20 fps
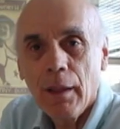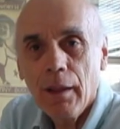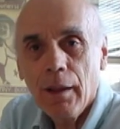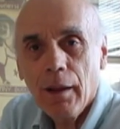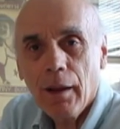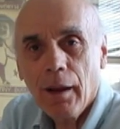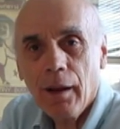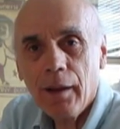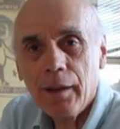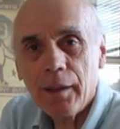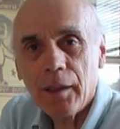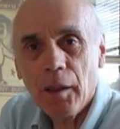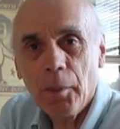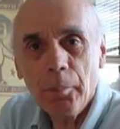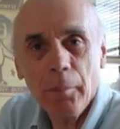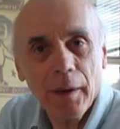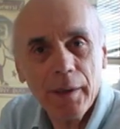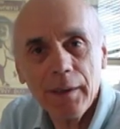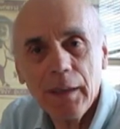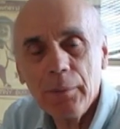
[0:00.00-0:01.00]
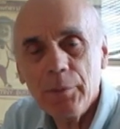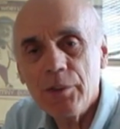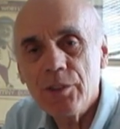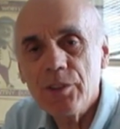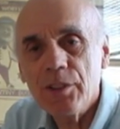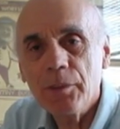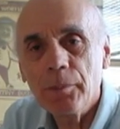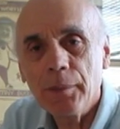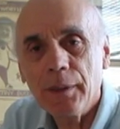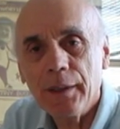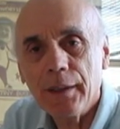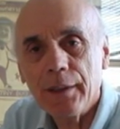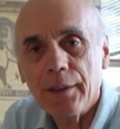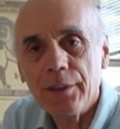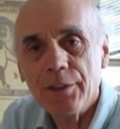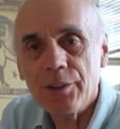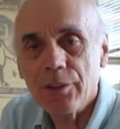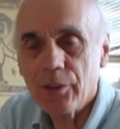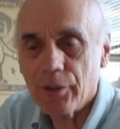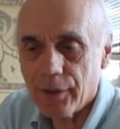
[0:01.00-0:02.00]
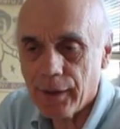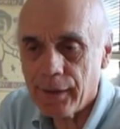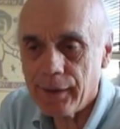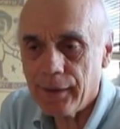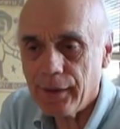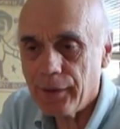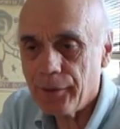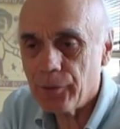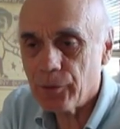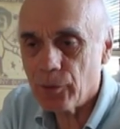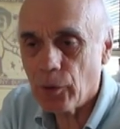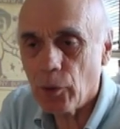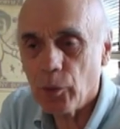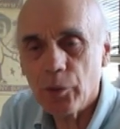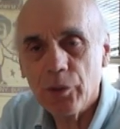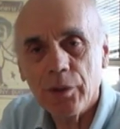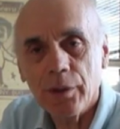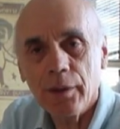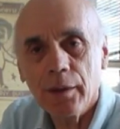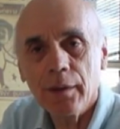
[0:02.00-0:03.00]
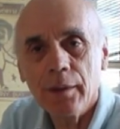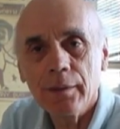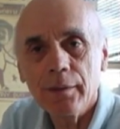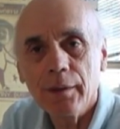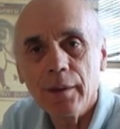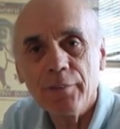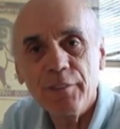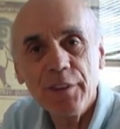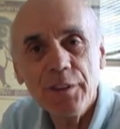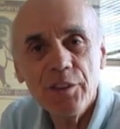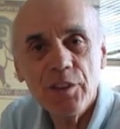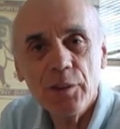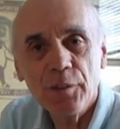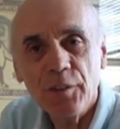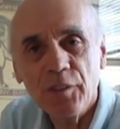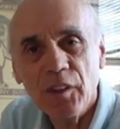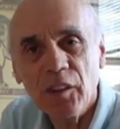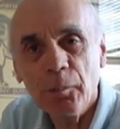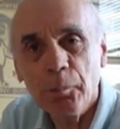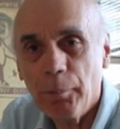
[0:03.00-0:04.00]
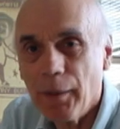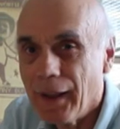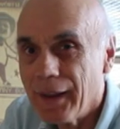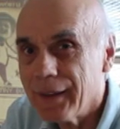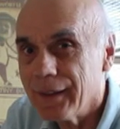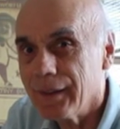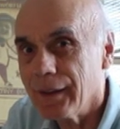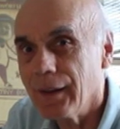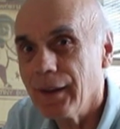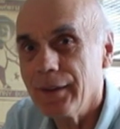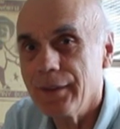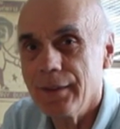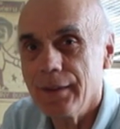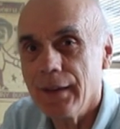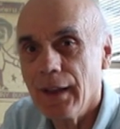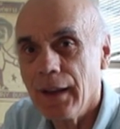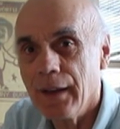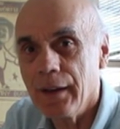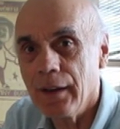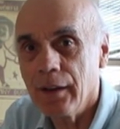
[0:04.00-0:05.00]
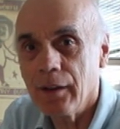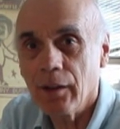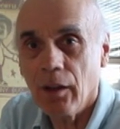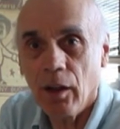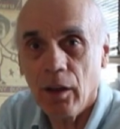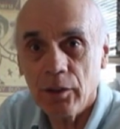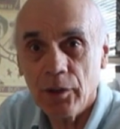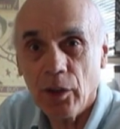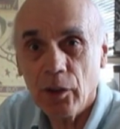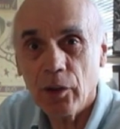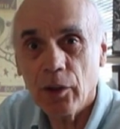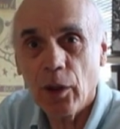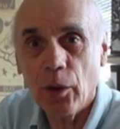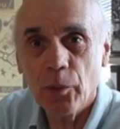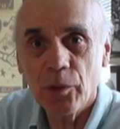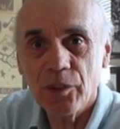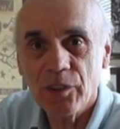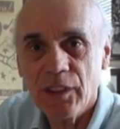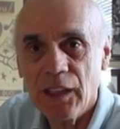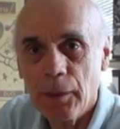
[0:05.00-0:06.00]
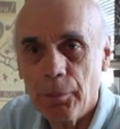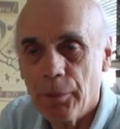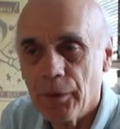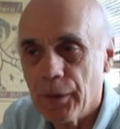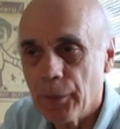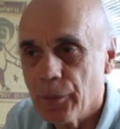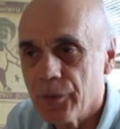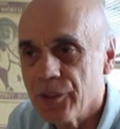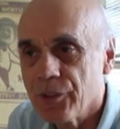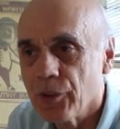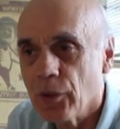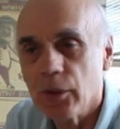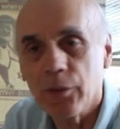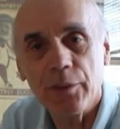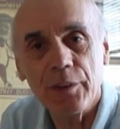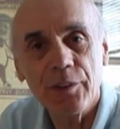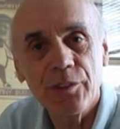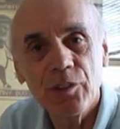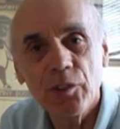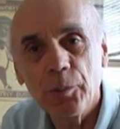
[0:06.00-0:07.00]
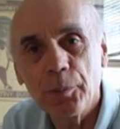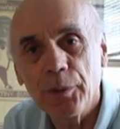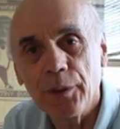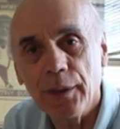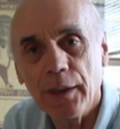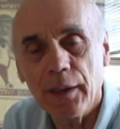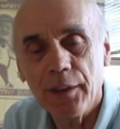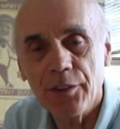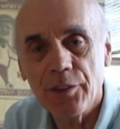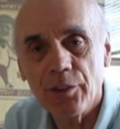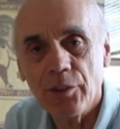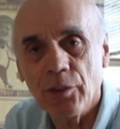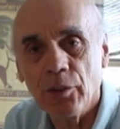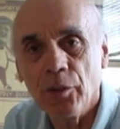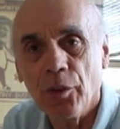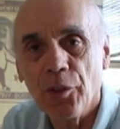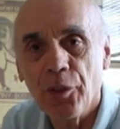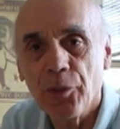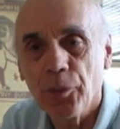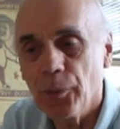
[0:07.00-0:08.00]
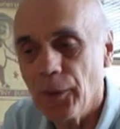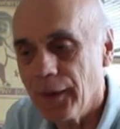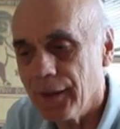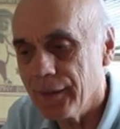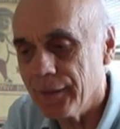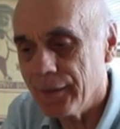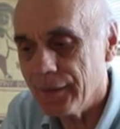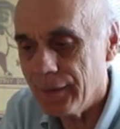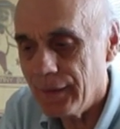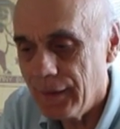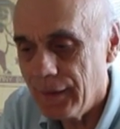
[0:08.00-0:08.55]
Hi, my name is Jim Makachuk, and I wrote a feature film back in 1980 called Ghost Keeper. It was sort of a supernatural thriller.